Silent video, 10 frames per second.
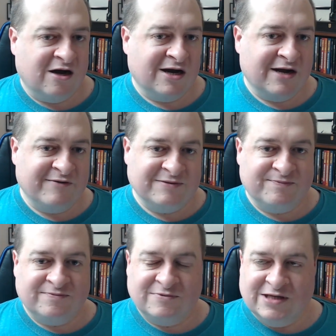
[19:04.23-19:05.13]
All right, we
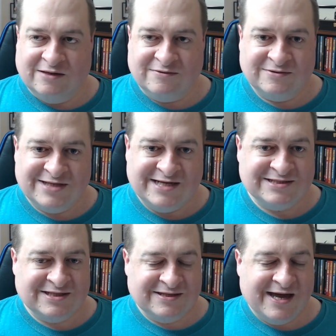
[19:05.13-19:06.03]

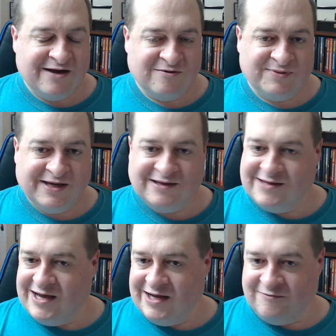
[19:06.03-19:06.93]
tasted that or played
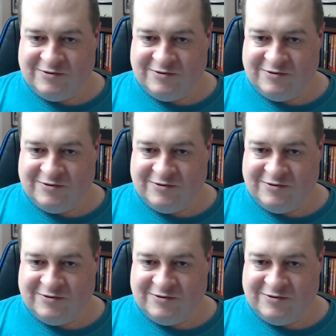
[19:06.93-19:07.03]
that.